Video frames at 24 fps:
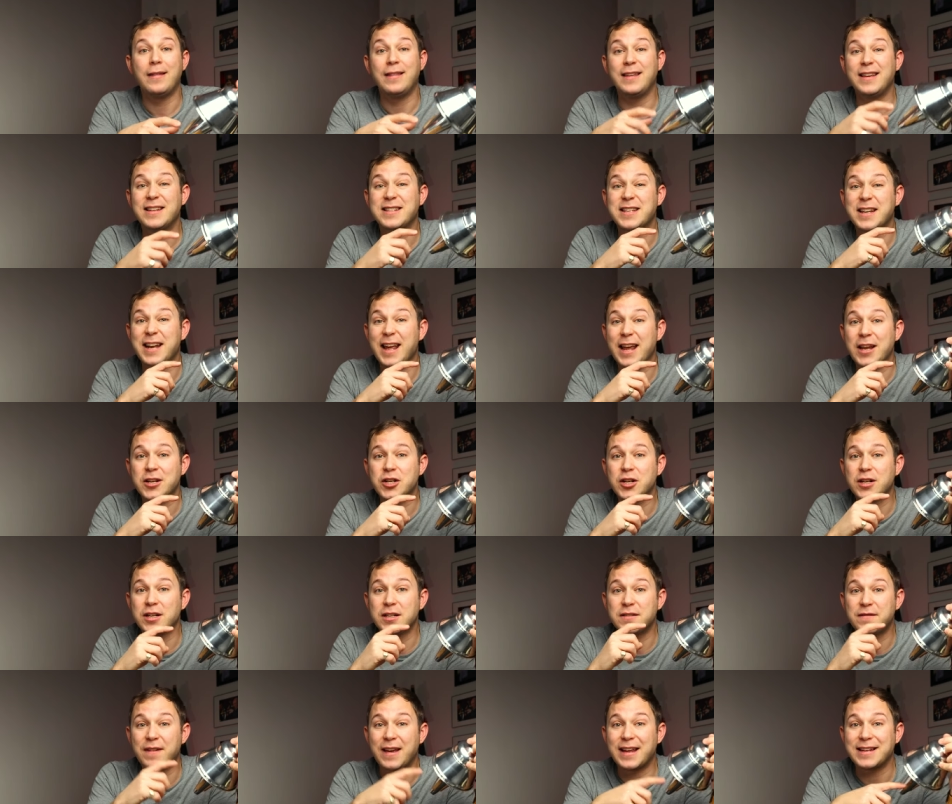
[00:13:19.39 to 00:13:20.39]
The
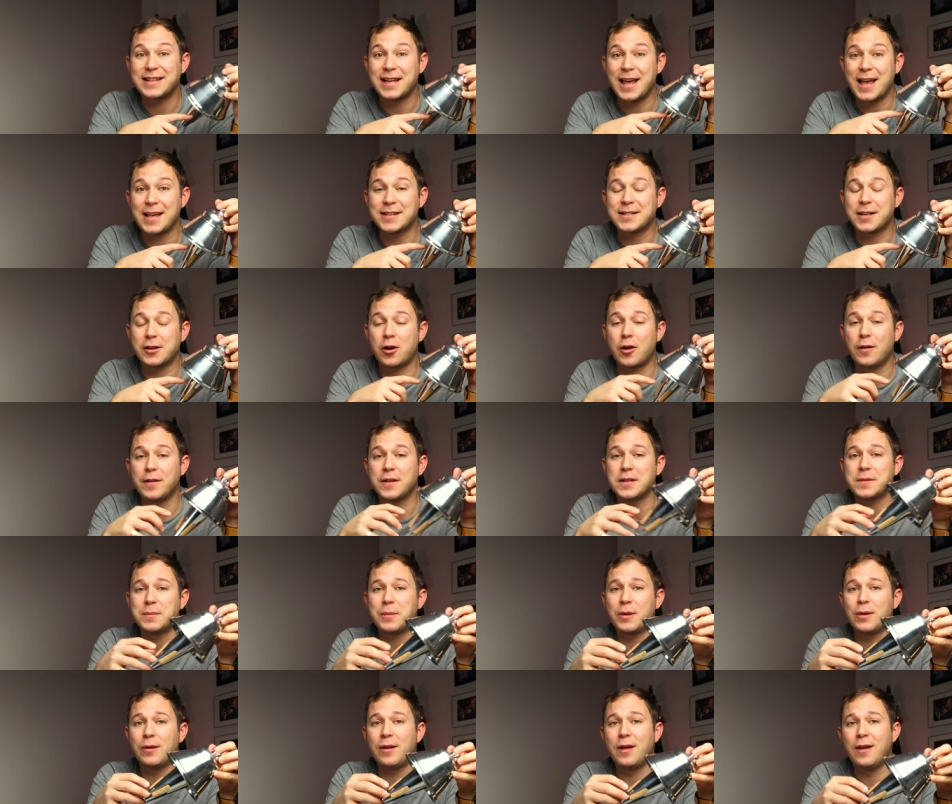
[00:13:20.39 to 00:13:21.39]
intonation is fantastic on
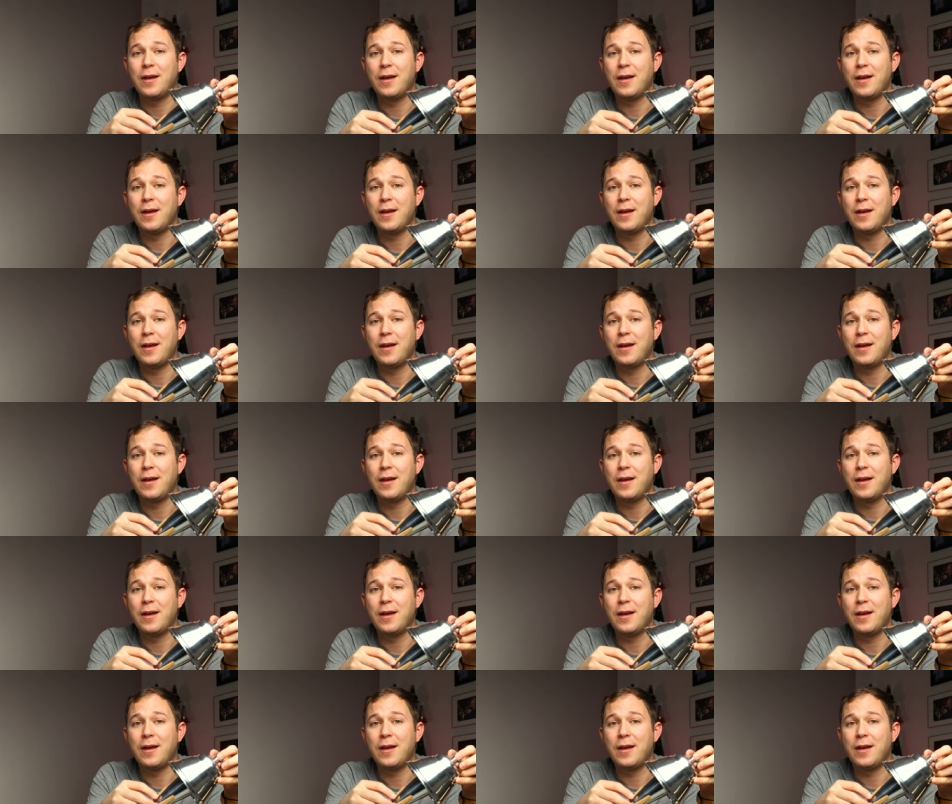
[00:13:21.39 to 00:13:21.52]
this mute.